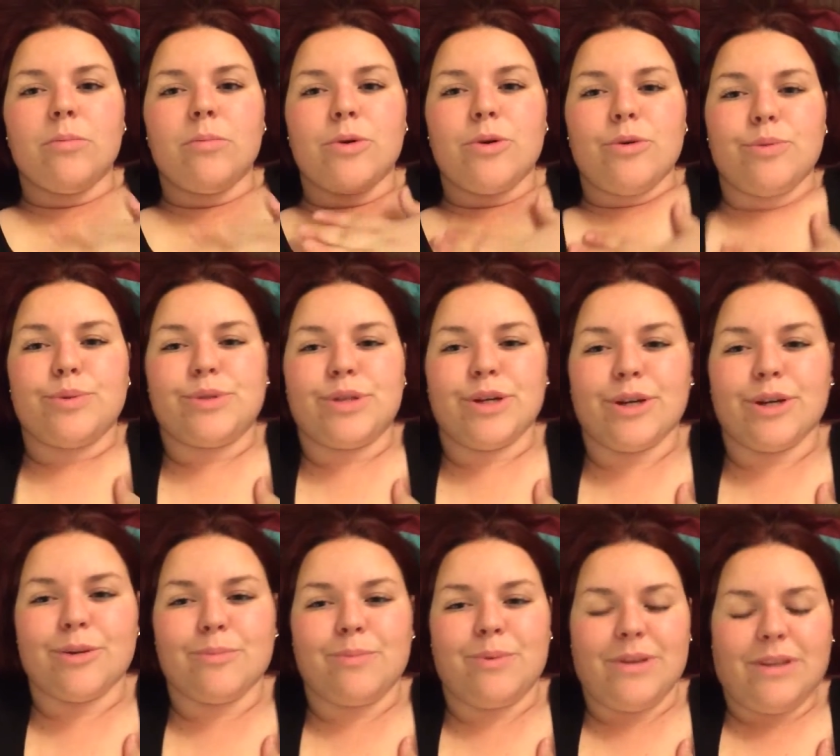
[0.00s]
boobs
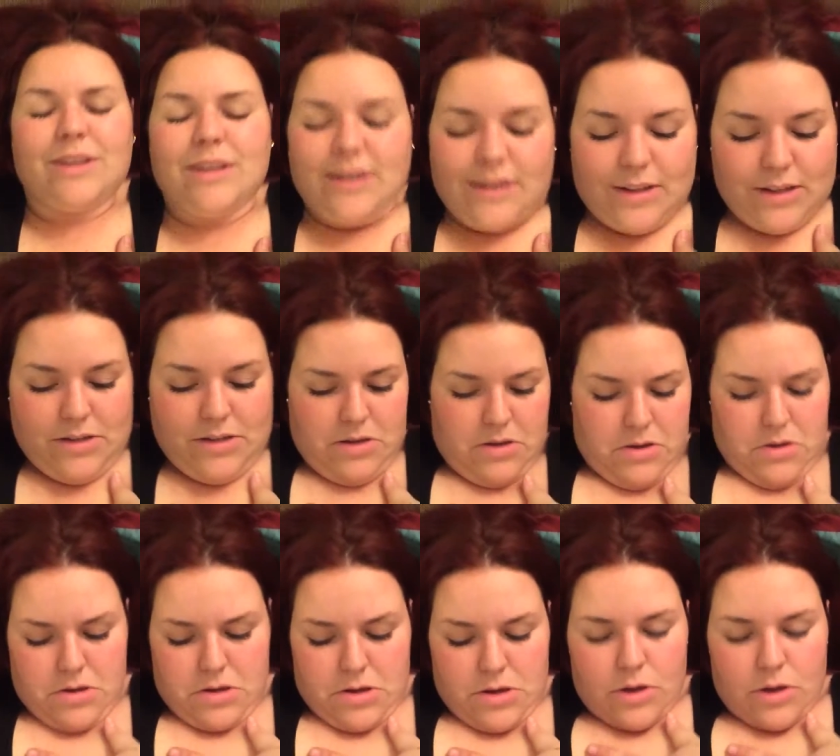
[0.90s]
are being
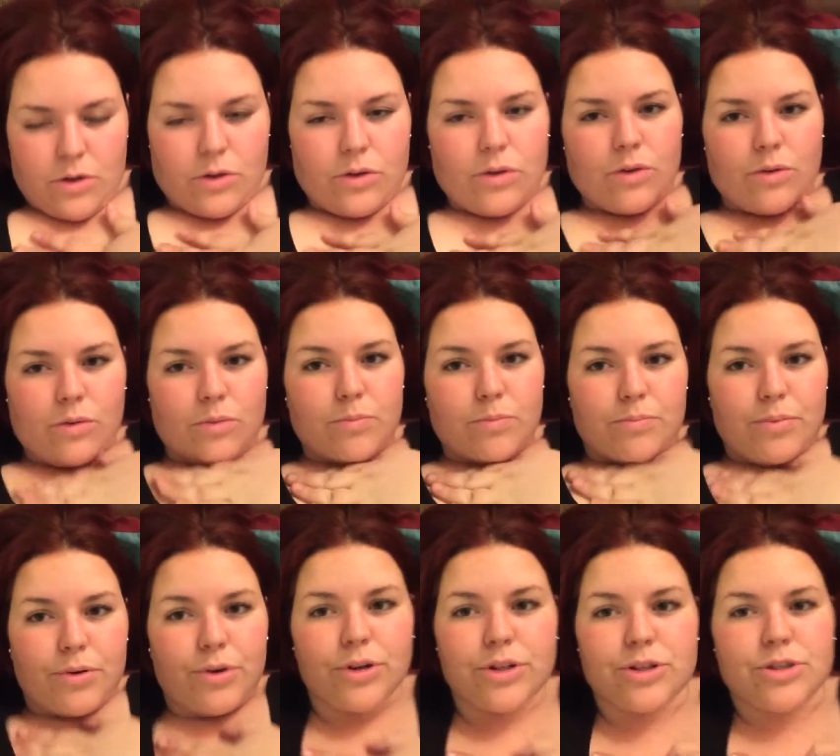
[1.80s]

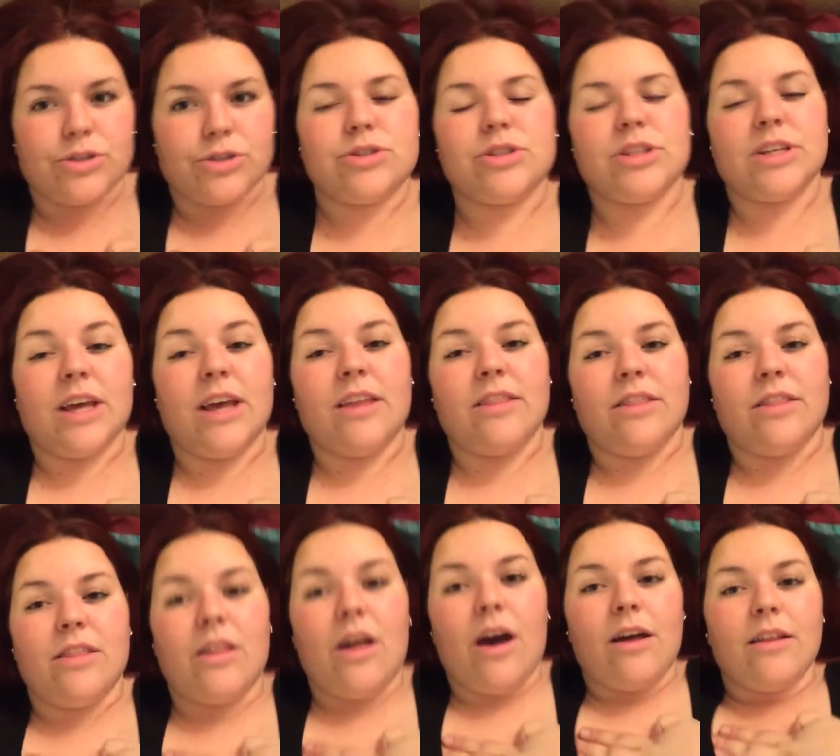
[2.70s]
pushed
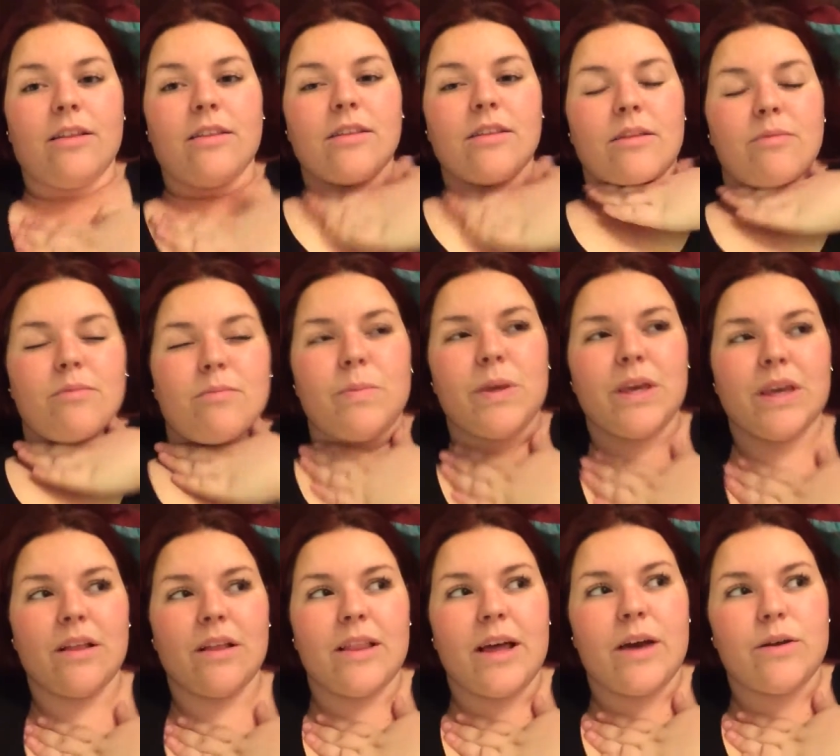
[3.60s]
and not
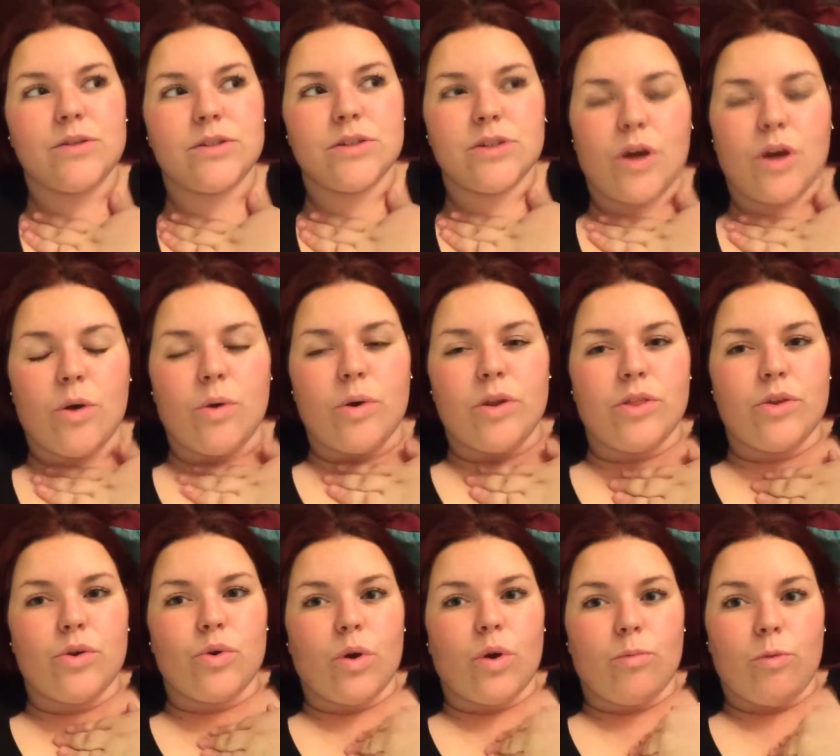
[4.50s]
being allowed to go in the
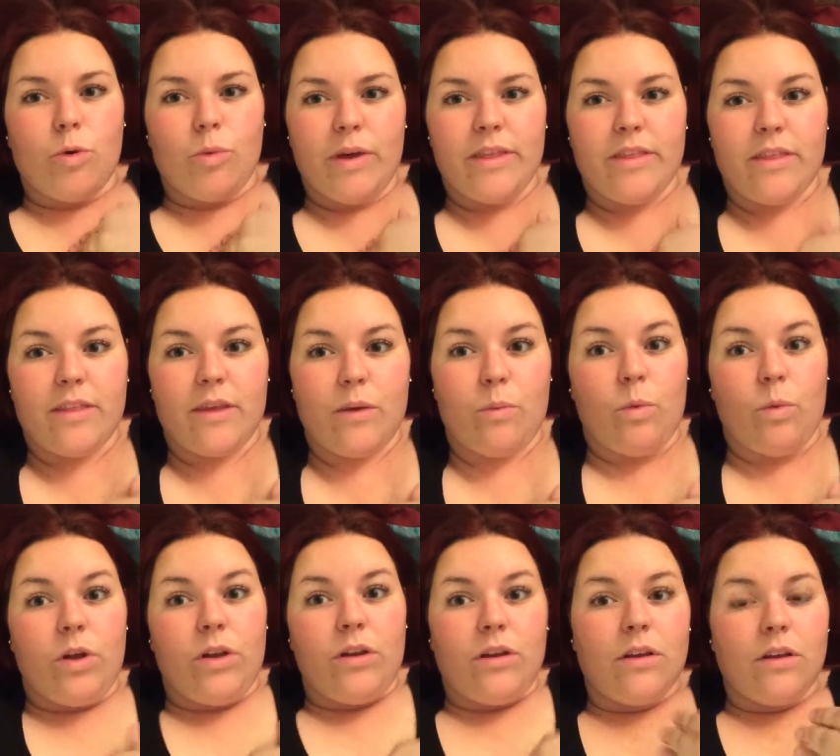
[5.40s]
normal way that they
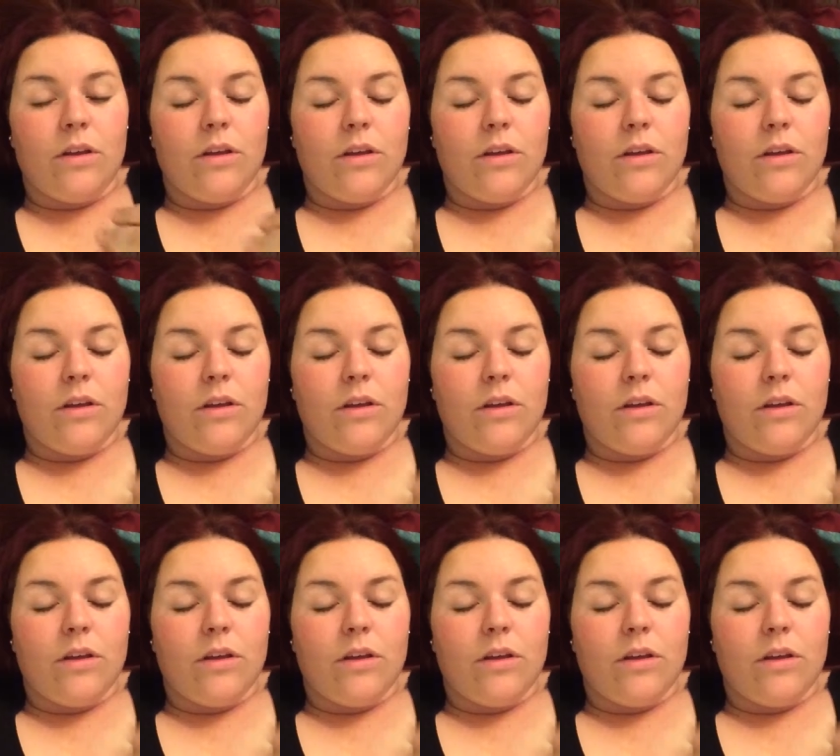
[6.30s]
would.